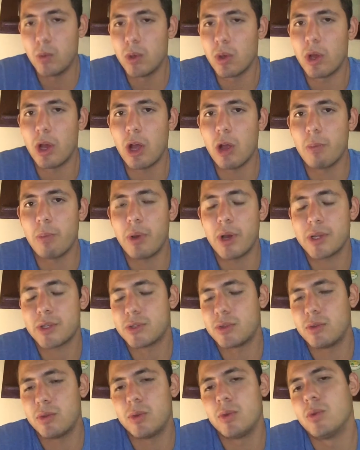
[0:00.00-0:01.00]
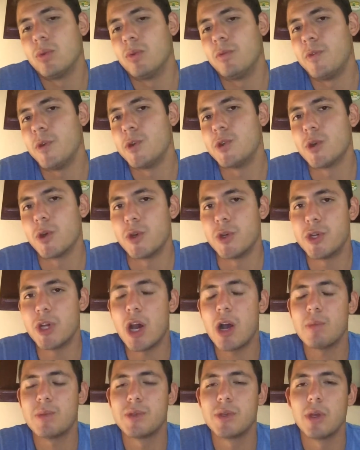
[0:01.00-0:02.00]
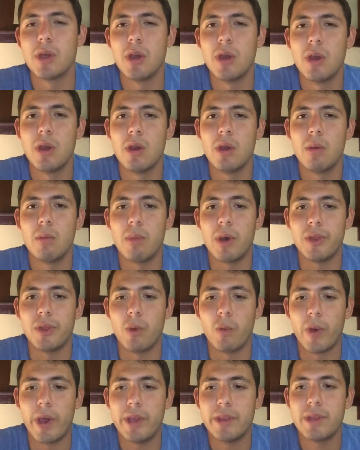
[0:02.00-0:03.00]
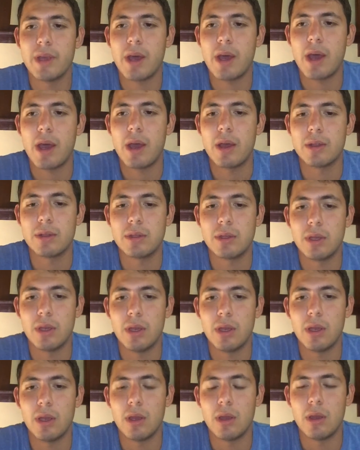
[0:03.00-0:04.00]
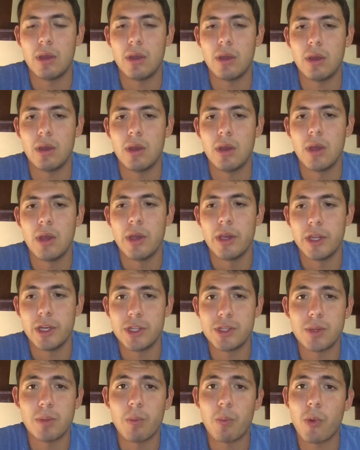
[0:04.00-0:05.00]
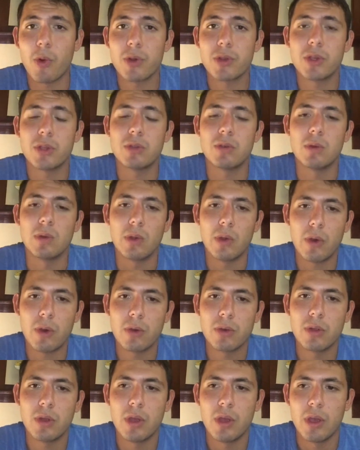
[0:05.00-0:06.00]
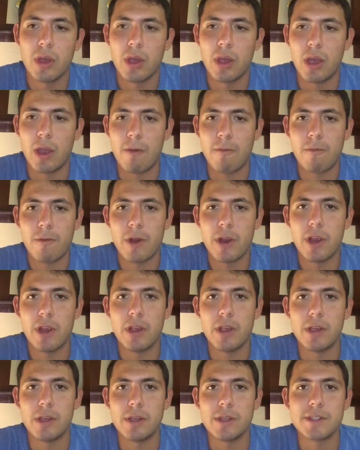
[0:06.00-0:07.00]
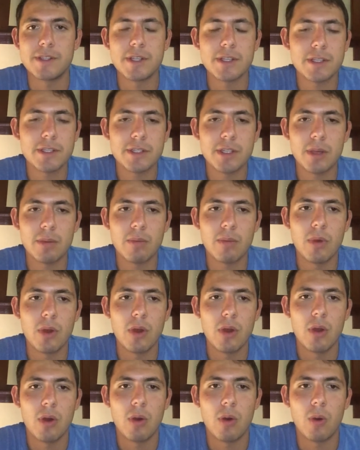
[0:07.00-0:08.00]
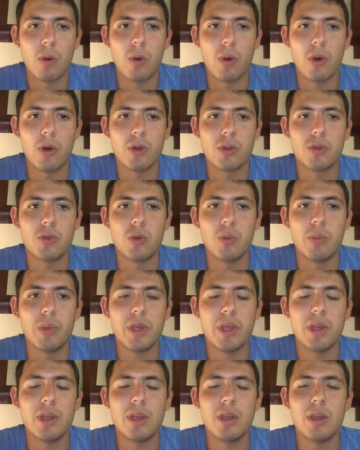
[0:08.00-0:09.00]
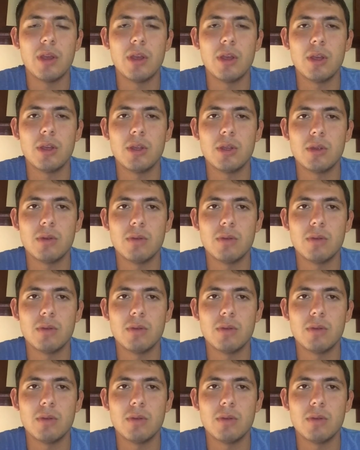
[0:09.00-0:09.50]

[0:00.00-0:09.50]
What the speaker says: help us to future jobs by the way that it is important to learn every system or to being